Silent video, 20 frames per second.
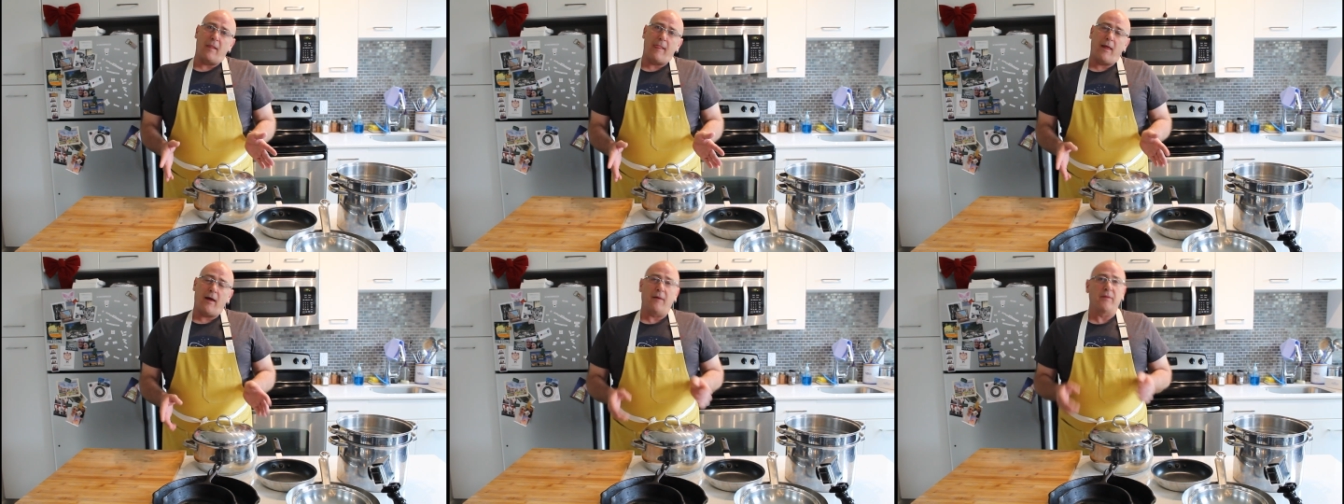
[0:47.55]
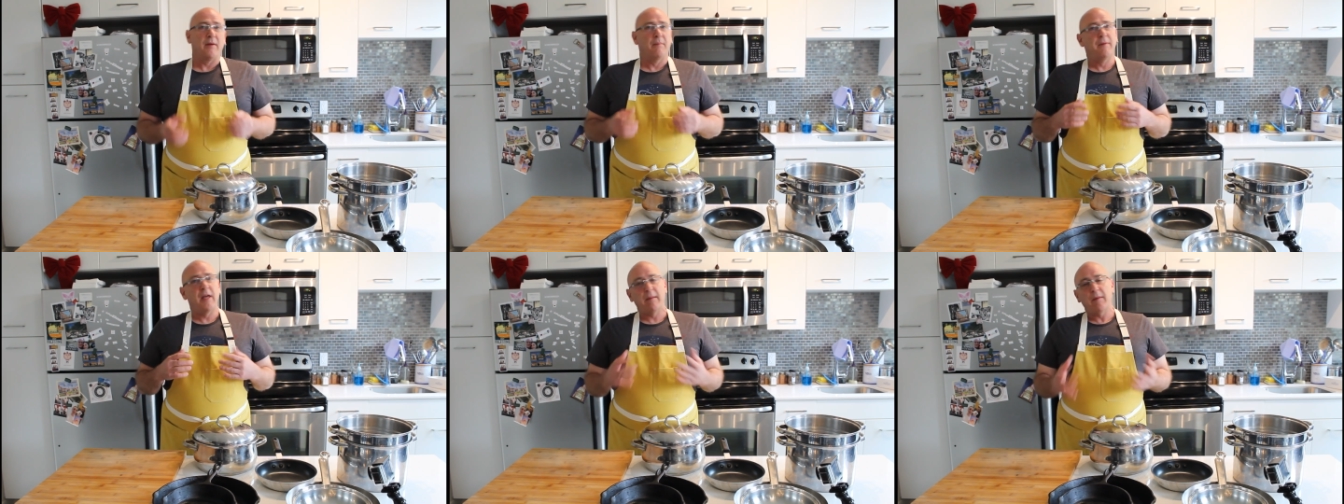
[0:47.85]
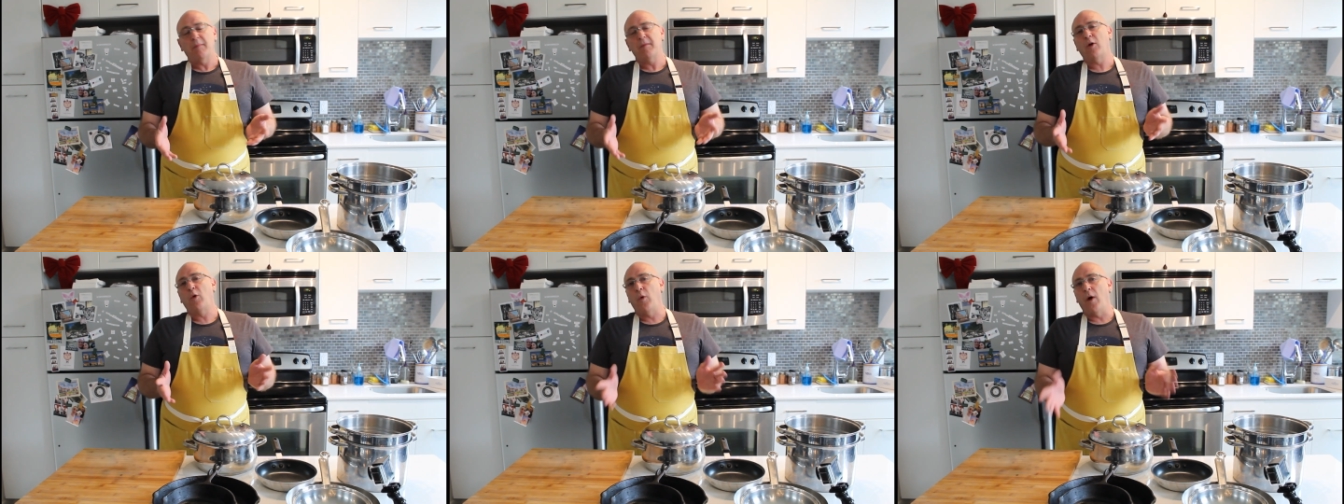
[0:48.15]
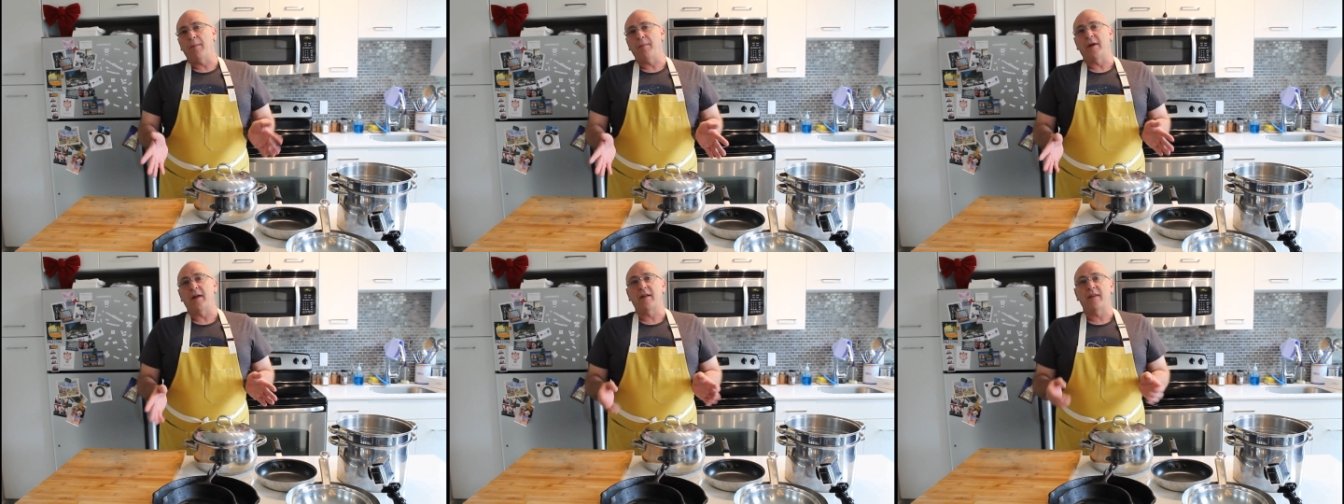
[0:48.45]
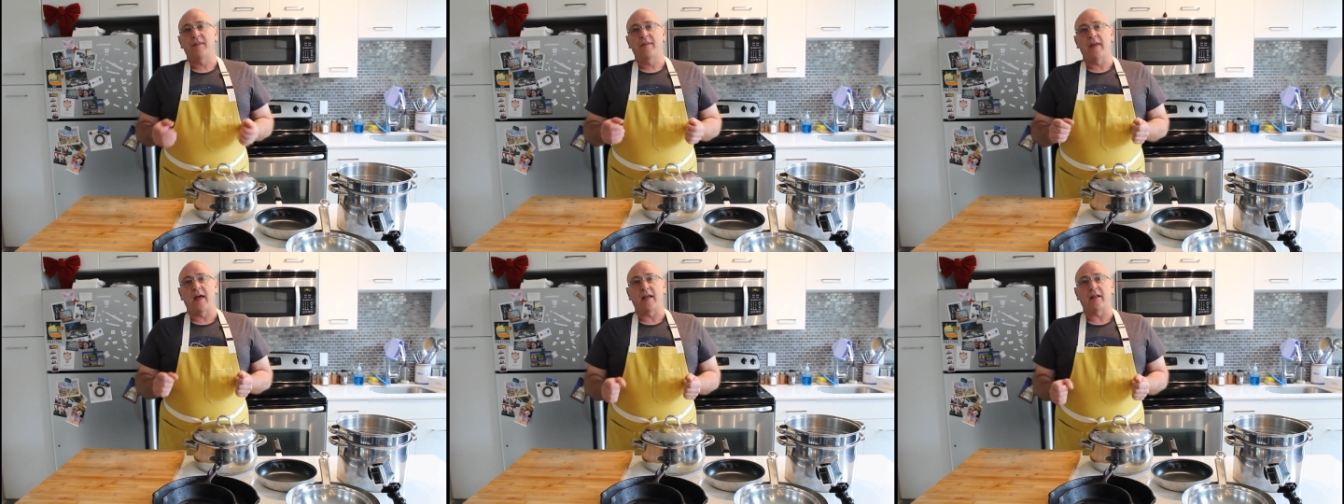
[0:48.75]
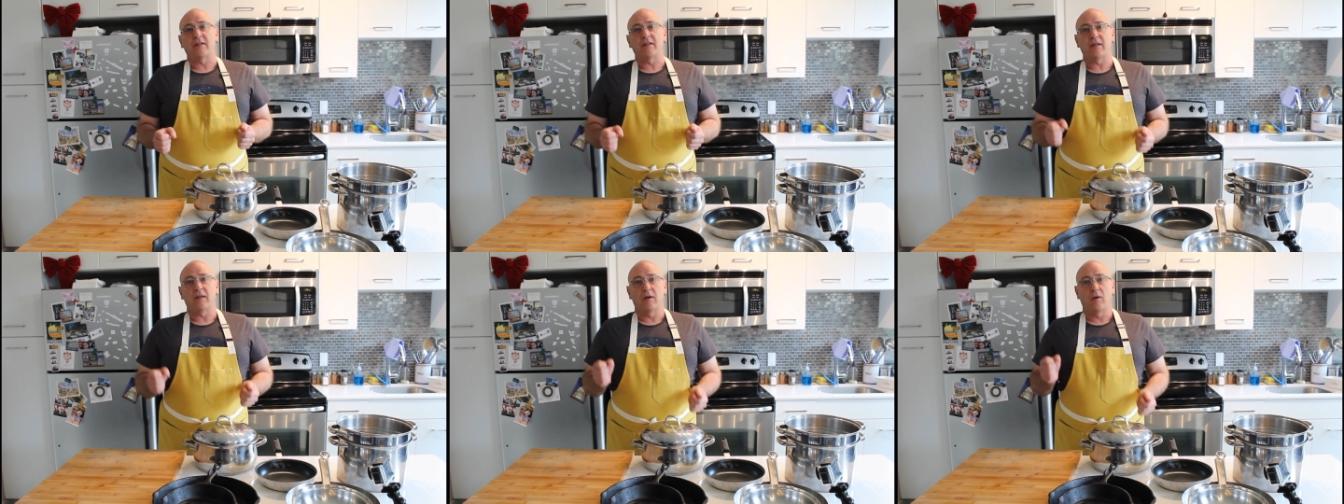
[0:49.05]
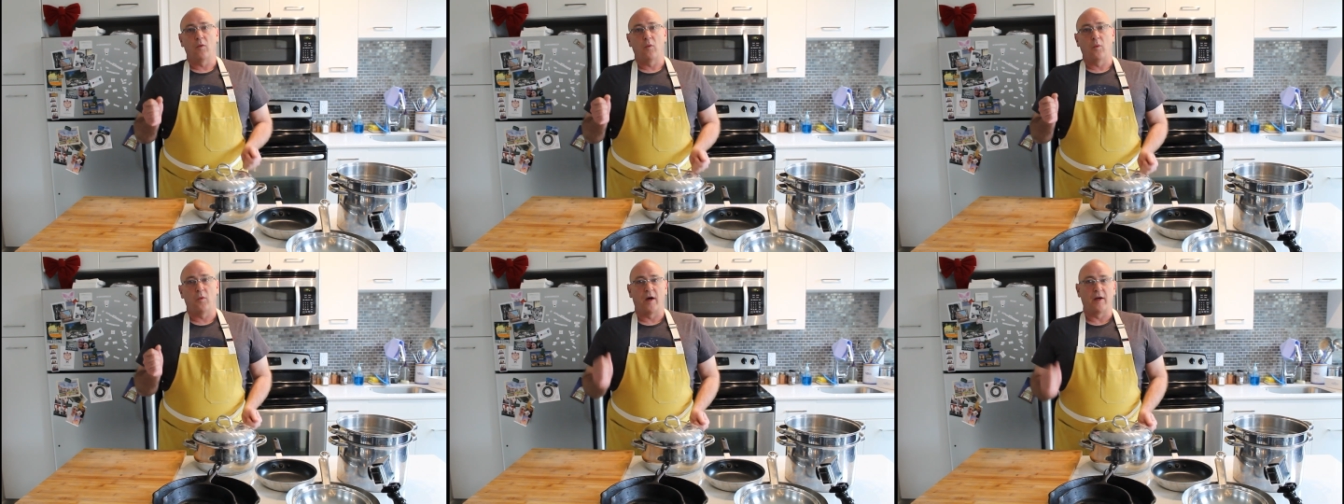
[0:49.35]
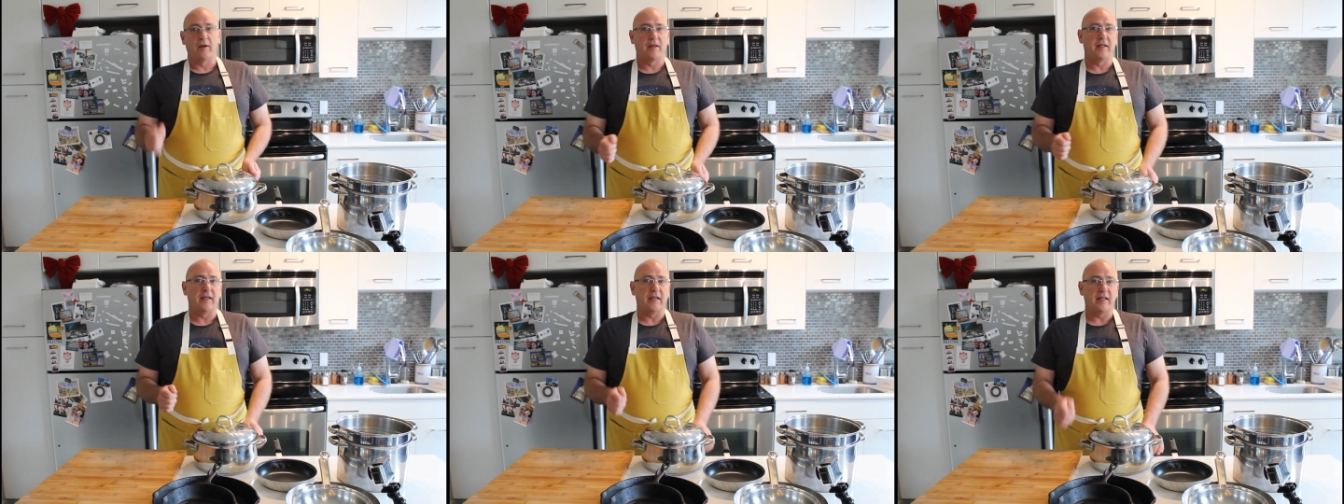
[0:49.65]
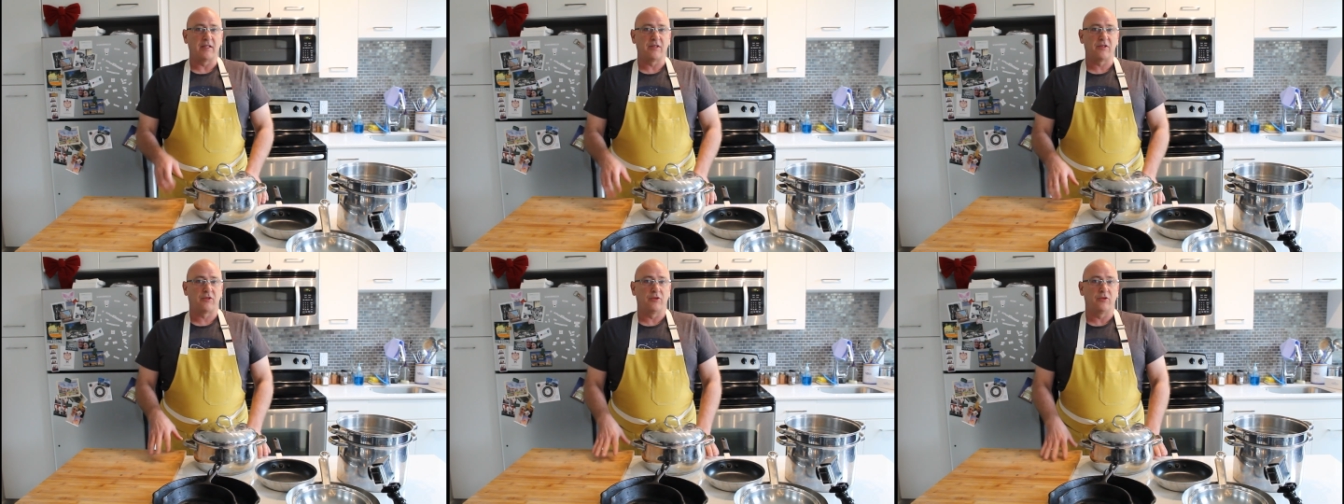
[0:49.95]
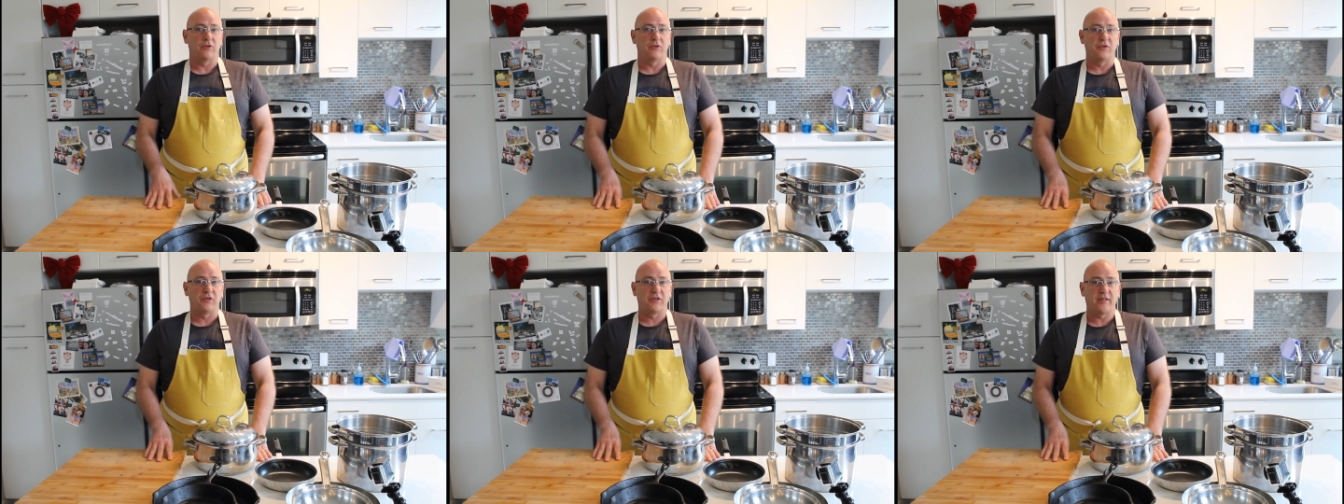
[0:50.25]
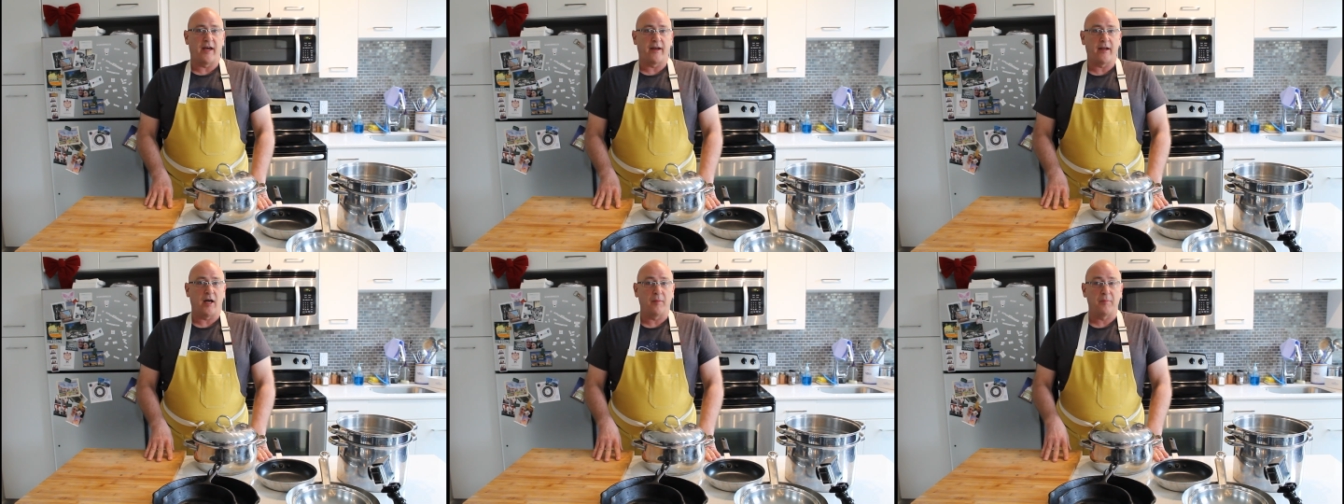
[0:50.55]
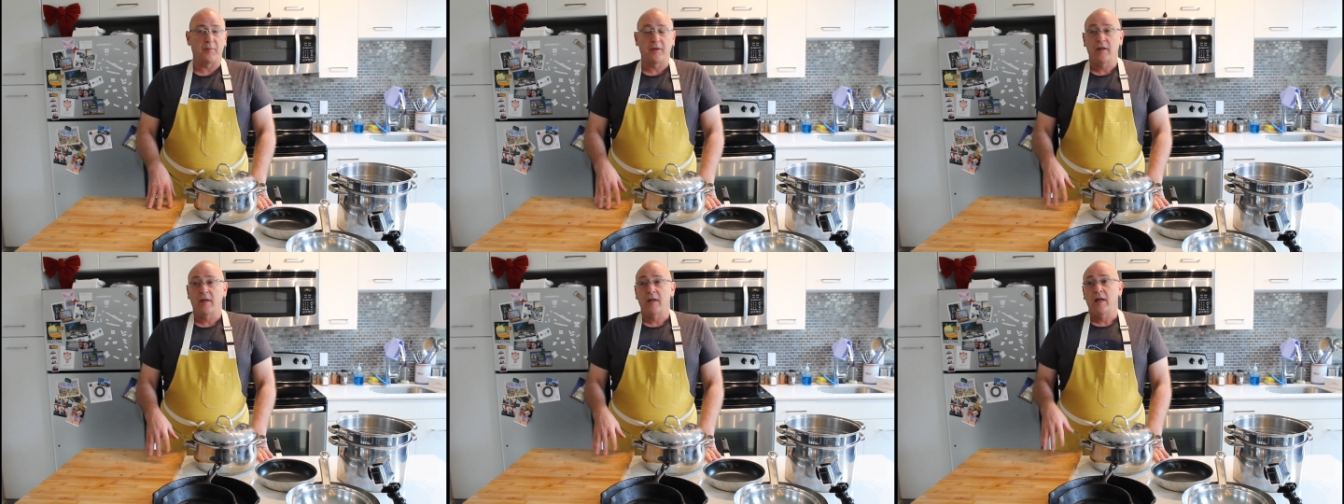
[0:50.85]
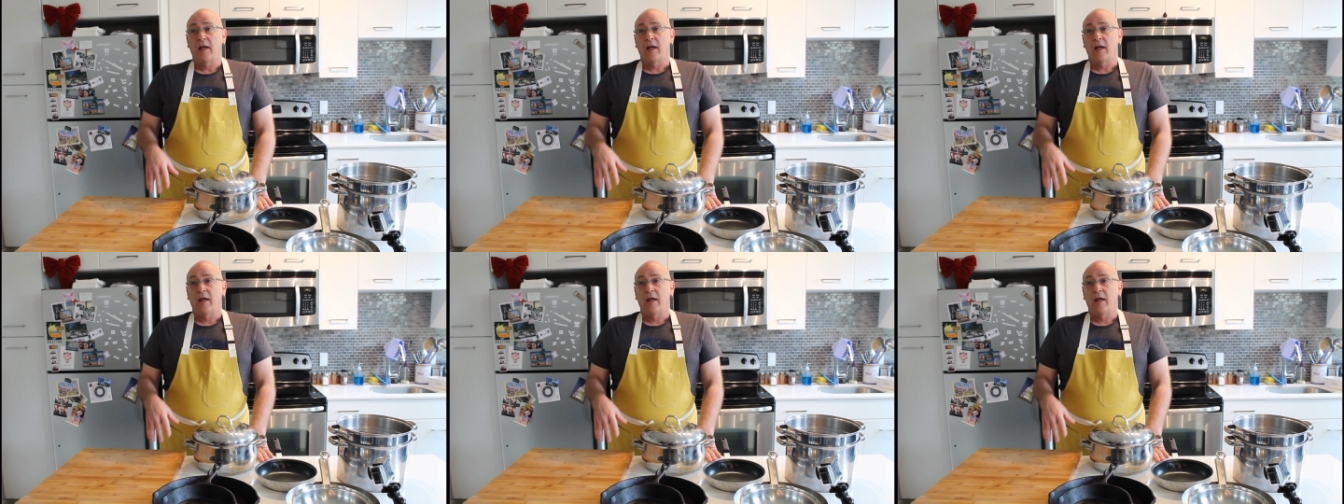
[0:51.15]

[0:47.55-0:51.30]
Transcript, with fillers: uh, the minimum equipment that one needs to set up